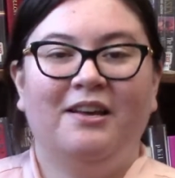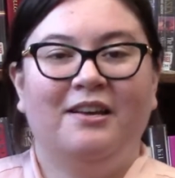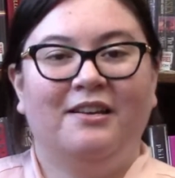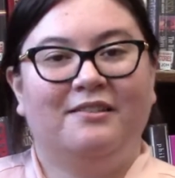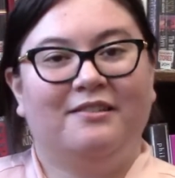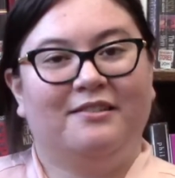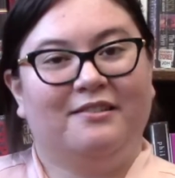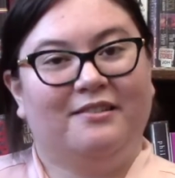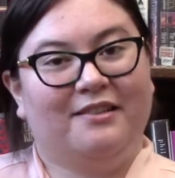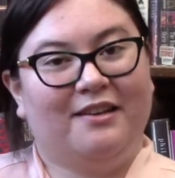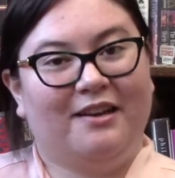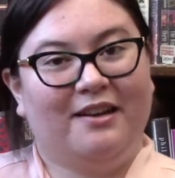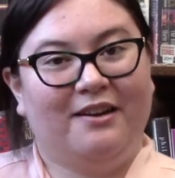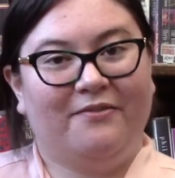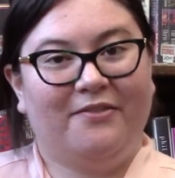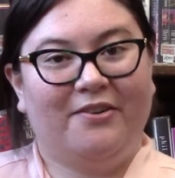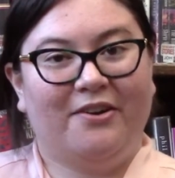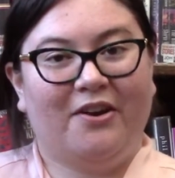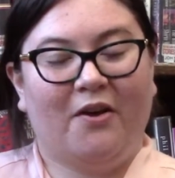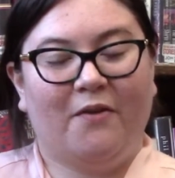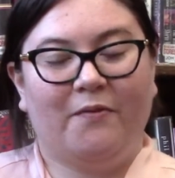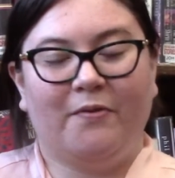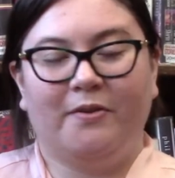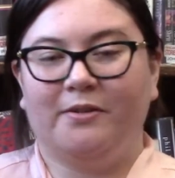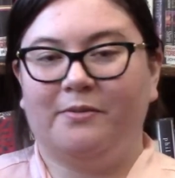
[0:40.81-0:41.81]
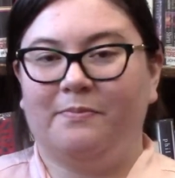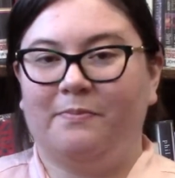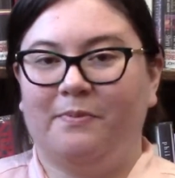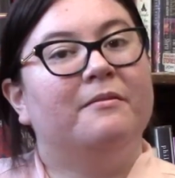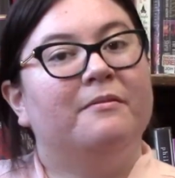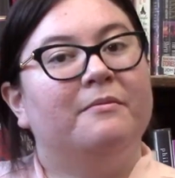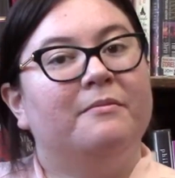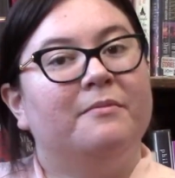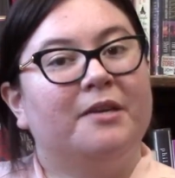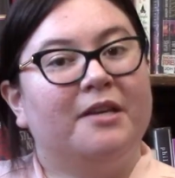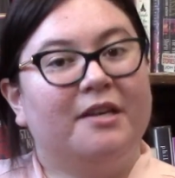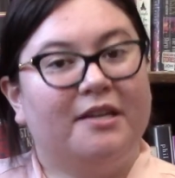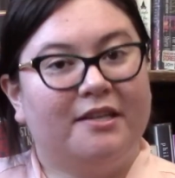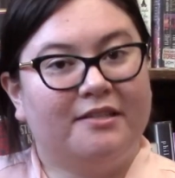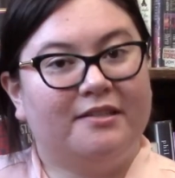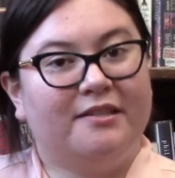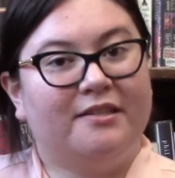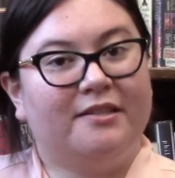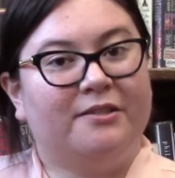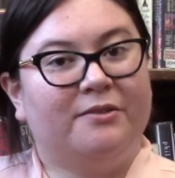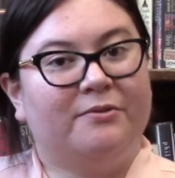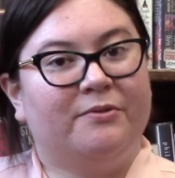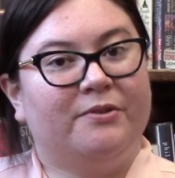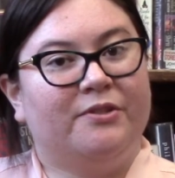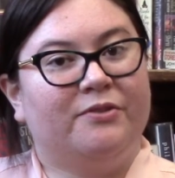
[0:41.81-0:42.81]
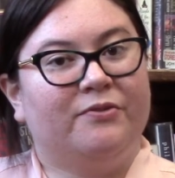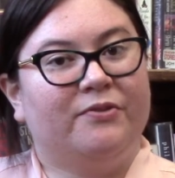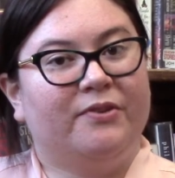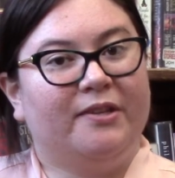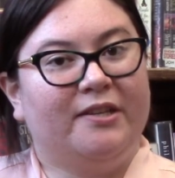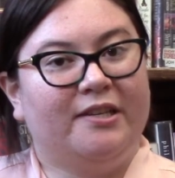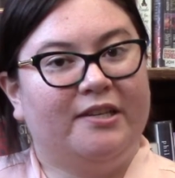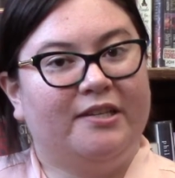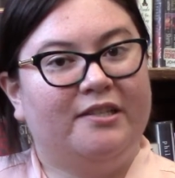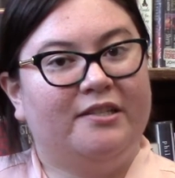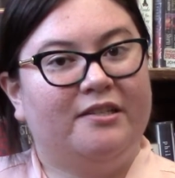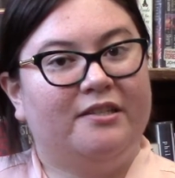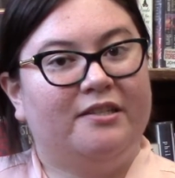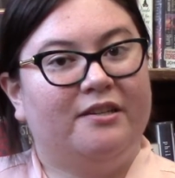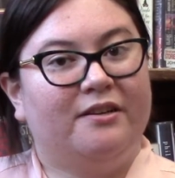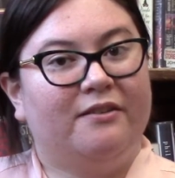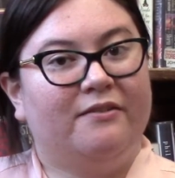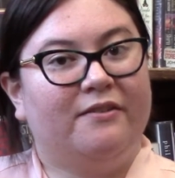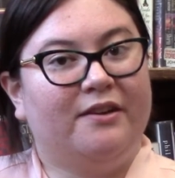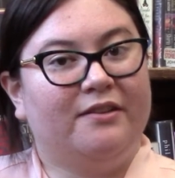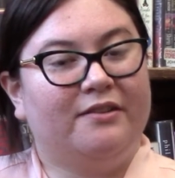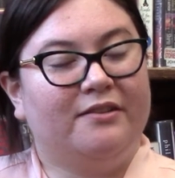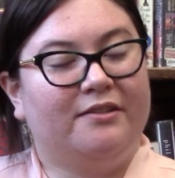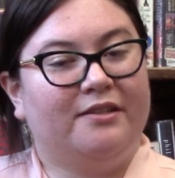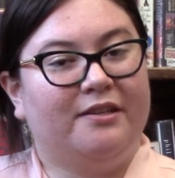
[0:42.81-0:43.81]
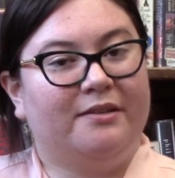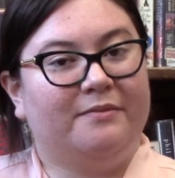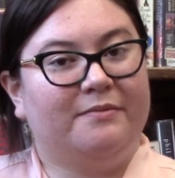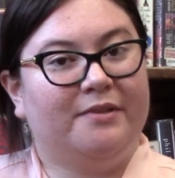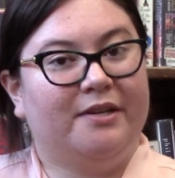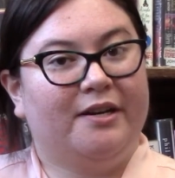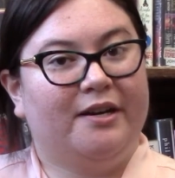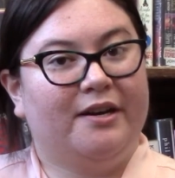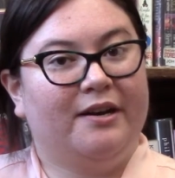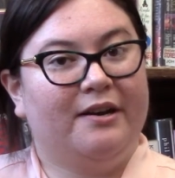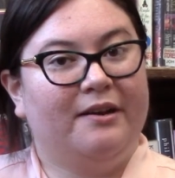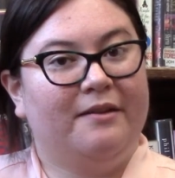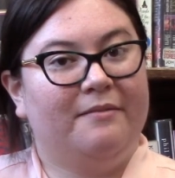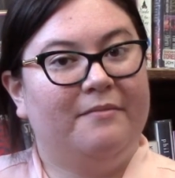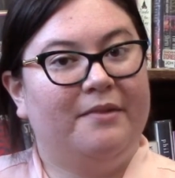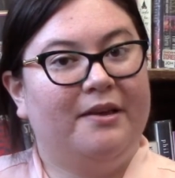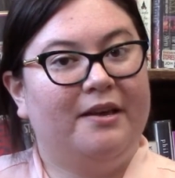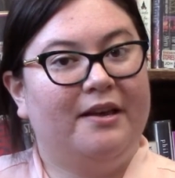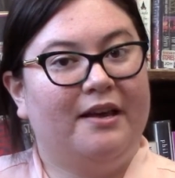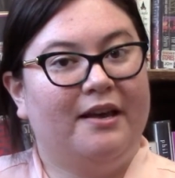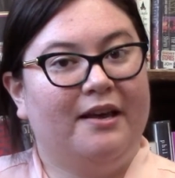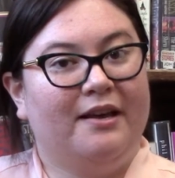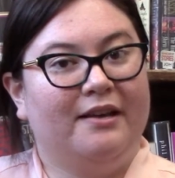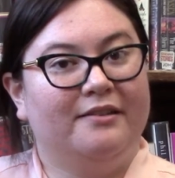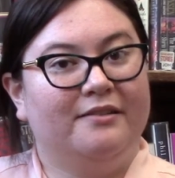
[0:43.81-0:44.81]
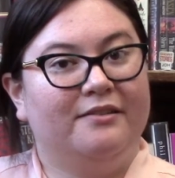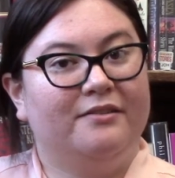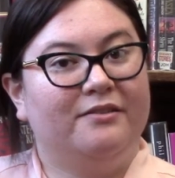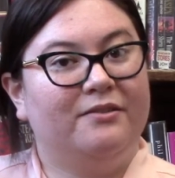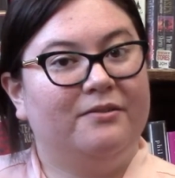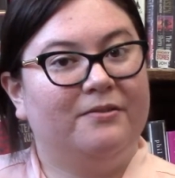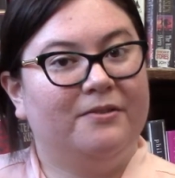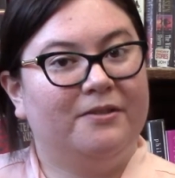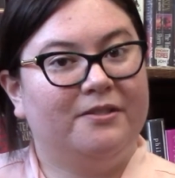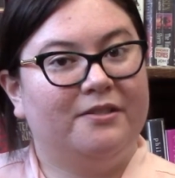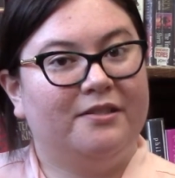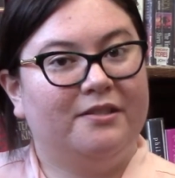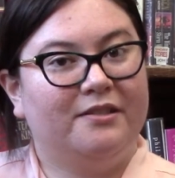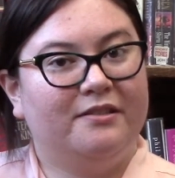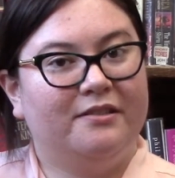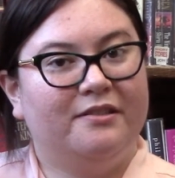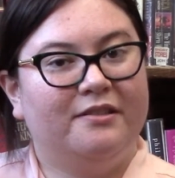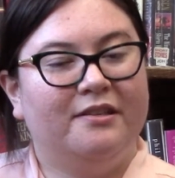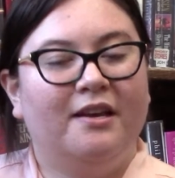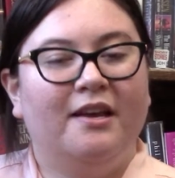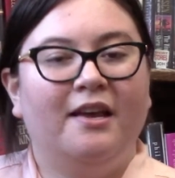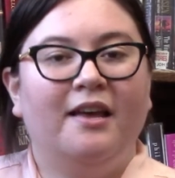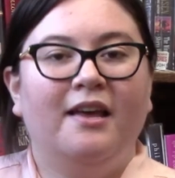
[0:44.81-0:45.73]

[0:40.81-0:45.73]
It's kind of an obvious pick because this was released around the same time as Ulysses,